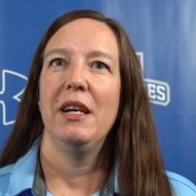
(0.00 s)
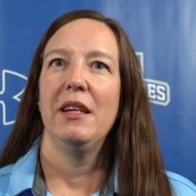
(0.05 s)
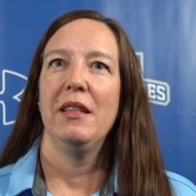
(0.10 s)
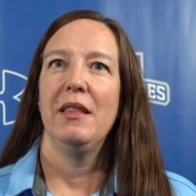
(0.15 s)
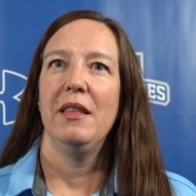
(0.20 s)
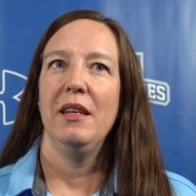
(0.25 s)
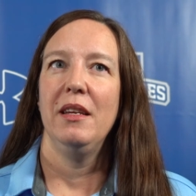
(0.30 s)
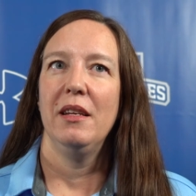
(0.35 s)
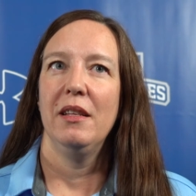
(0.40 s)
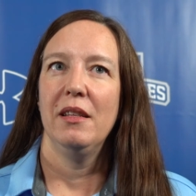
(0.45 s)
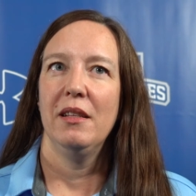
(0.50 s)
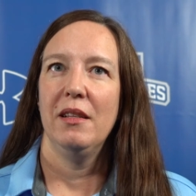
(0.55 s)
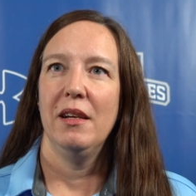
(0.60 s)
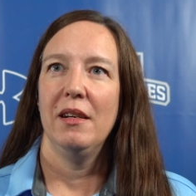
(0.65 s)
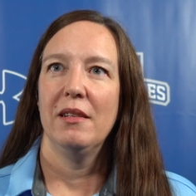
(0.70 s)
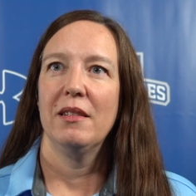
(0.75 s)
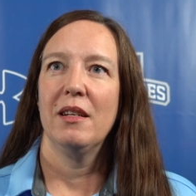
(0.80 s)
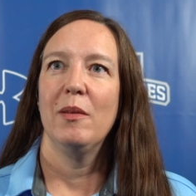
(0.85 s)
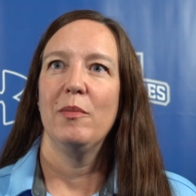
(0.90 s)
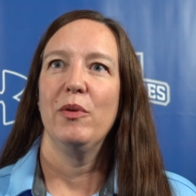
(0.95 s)
I think in the
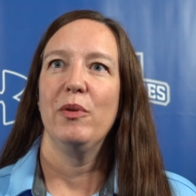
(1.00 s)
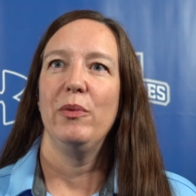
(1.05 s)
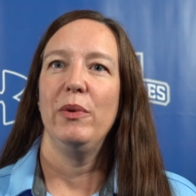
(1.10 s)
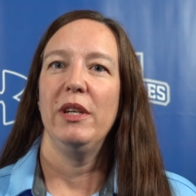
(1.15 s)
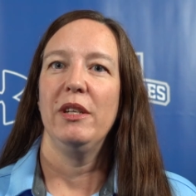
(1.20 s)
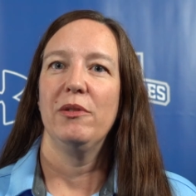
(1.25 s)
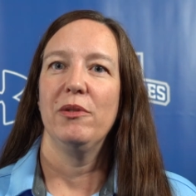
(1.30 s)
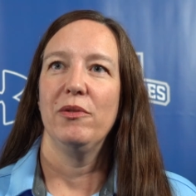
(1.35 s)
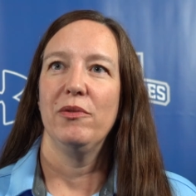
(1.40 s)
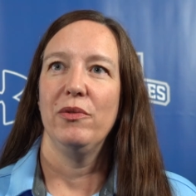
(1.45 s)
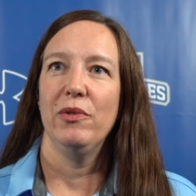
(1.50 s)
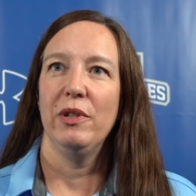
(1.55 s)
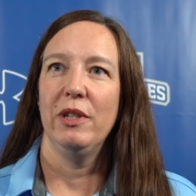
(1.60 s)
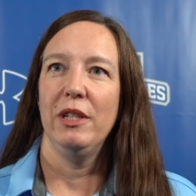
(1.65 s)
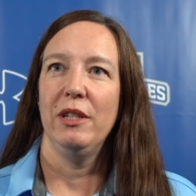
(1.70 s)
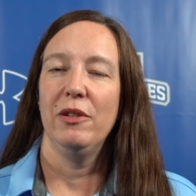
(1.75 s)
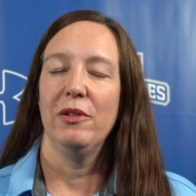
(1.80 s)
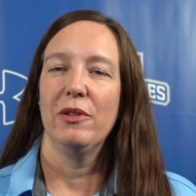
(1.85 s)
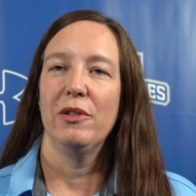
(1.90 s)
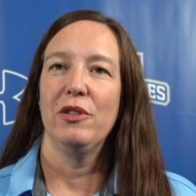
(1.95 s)
last couple of weeks we've
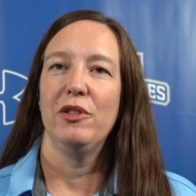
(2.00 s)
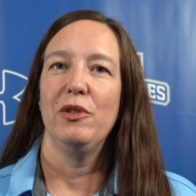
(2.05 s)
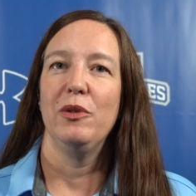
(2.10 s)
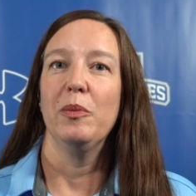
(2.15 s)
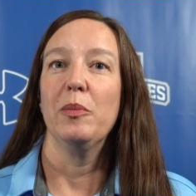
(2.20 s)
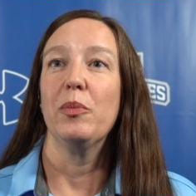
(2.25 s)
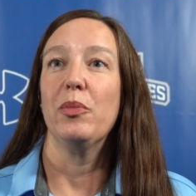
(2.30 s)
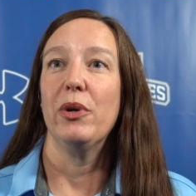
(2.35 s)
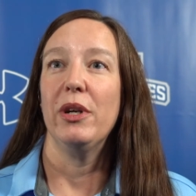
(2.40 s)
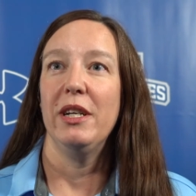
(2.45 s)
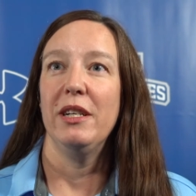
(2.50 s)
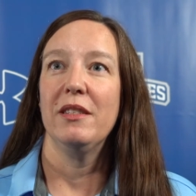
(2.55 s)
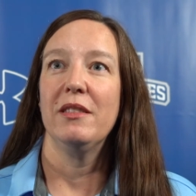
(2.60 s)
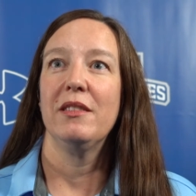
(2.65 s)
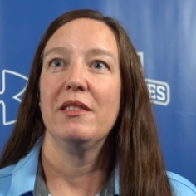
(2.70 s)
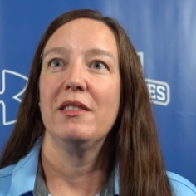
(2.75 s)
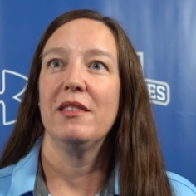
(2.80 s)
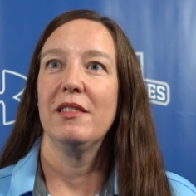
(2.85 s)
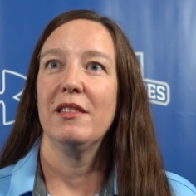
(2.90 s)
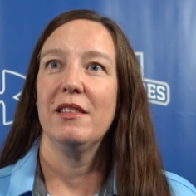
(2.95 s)
really learned to
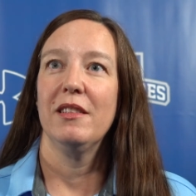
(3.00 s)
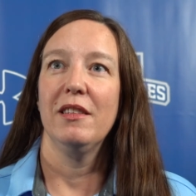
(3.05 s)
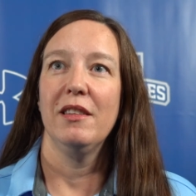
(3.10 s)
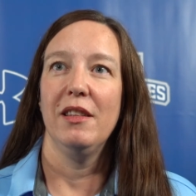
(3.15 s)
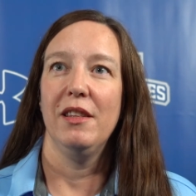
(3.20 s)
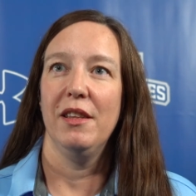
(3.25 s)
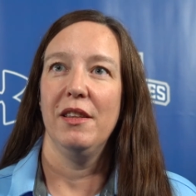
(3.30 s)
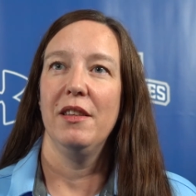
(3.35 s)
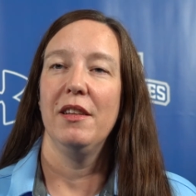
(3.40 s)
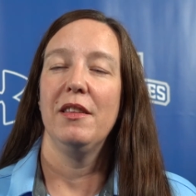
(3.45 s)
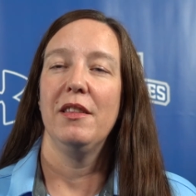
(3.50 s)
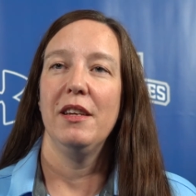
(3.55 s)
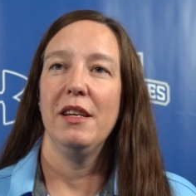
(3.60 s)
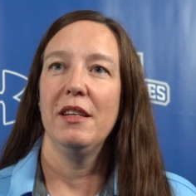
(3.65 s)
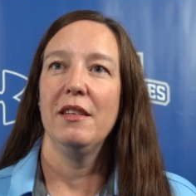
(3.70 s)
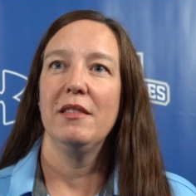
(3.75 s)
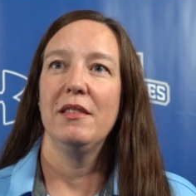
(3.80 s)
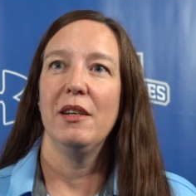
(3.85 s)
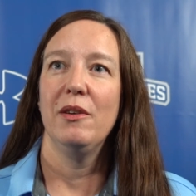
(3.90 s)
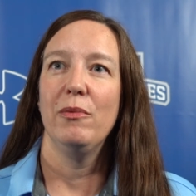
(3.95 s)
embrace the, the
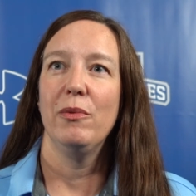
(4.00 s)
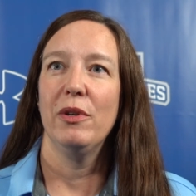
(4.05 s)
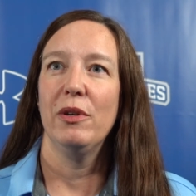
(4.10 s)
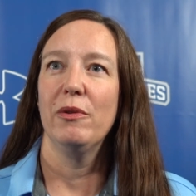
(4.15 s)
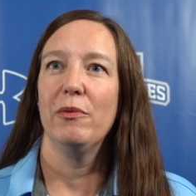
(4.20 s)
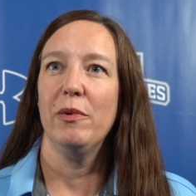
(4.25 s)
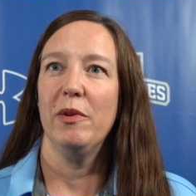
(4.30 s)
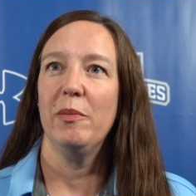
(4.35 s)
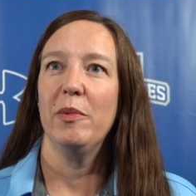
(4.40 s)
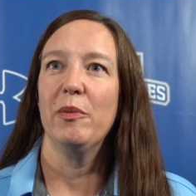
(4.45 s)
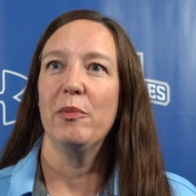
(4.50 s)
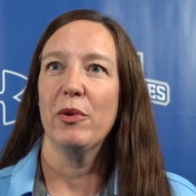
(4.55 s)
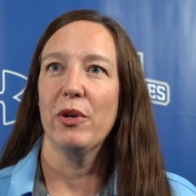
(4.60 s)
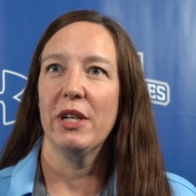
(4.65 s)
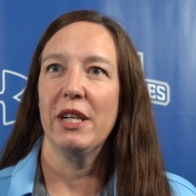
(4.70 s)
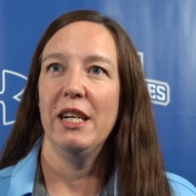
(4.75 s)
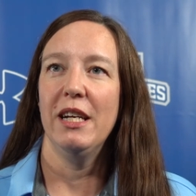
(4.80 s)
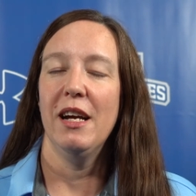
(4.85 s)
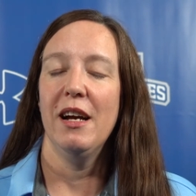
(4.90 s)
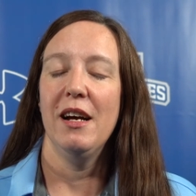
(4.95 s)
things that we we've been
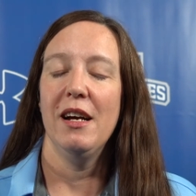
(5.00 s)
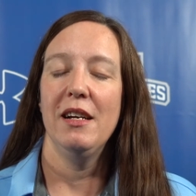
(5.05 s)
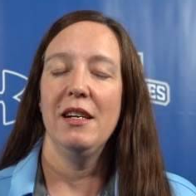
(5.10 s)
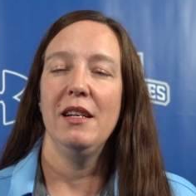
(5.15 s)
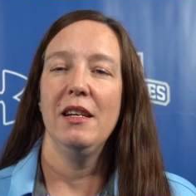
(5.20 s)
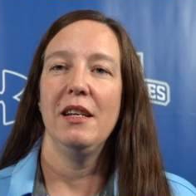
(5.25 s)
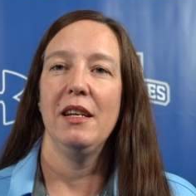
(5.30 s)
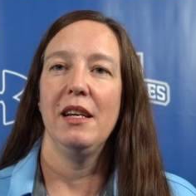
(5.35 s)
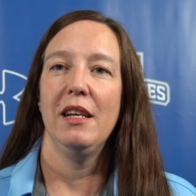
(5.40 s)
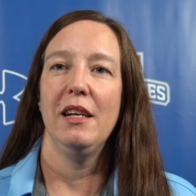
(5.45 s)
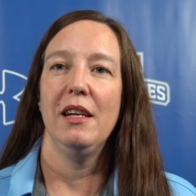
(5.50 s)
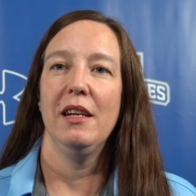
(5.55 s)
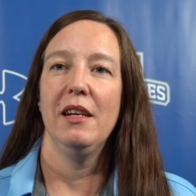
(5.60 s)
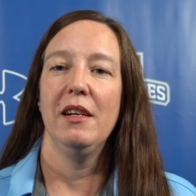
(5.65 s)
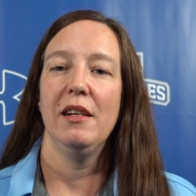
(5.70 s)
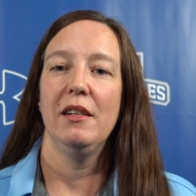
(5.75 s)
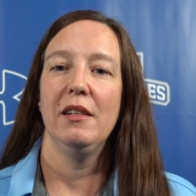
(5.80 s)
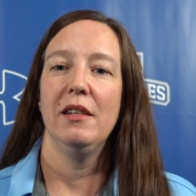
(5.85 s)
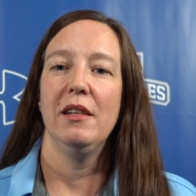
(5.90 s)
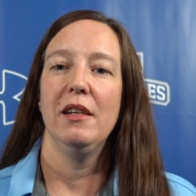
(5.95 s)
working on
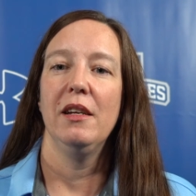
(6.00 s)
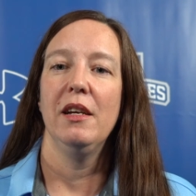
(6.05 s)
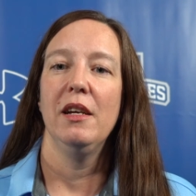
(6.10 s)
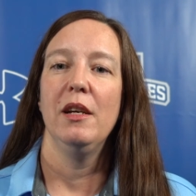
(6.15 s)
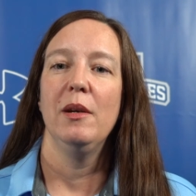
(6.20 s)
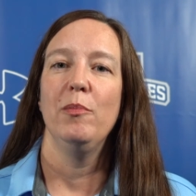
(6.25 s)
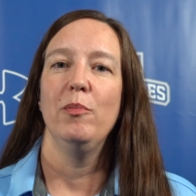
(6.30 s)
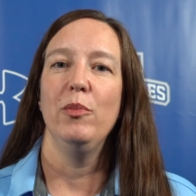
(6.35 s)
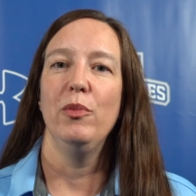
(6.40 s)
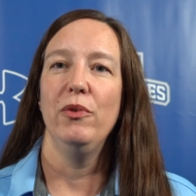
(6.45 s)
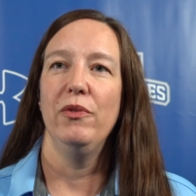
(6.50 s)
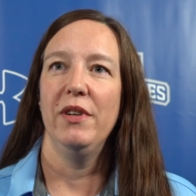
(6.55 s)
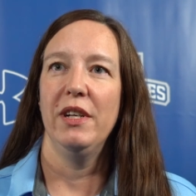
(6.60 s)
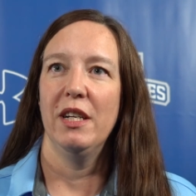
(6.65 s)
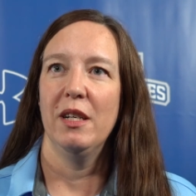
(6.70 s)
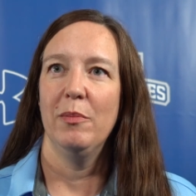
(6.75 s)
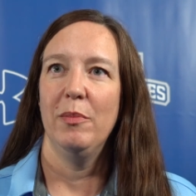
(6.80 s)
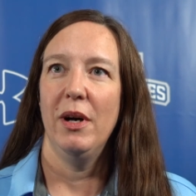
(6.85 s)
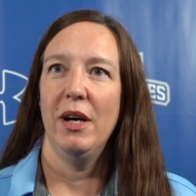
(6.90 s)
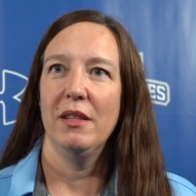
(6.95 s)
and moving
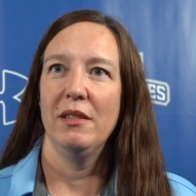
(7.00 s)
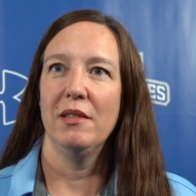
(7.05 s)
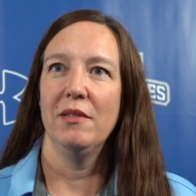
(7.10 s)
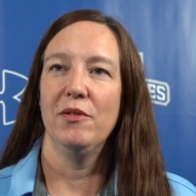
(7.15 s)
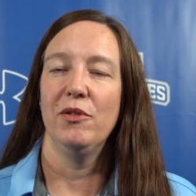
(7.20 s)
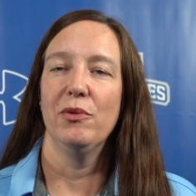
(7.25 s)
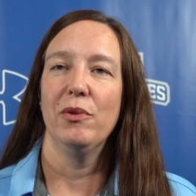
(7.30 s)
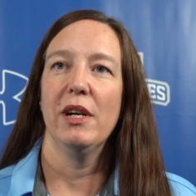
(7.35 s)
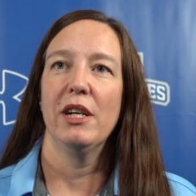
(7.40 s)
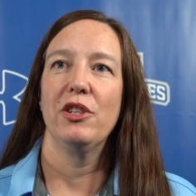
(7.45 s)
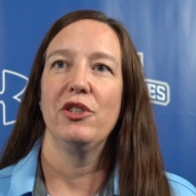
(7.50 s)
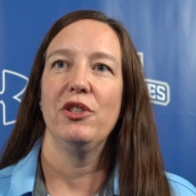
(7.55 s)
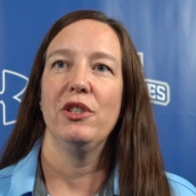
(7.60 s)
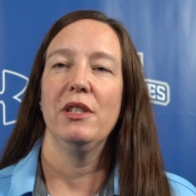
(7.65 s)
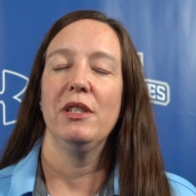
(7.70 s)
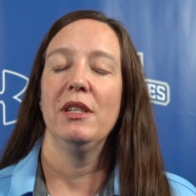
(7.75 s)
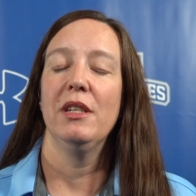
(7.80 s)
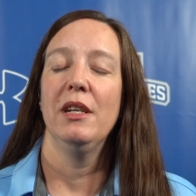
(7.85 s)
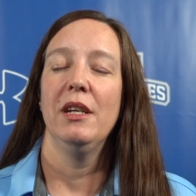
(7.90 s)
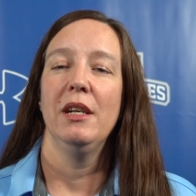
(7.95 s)
in a positive direction.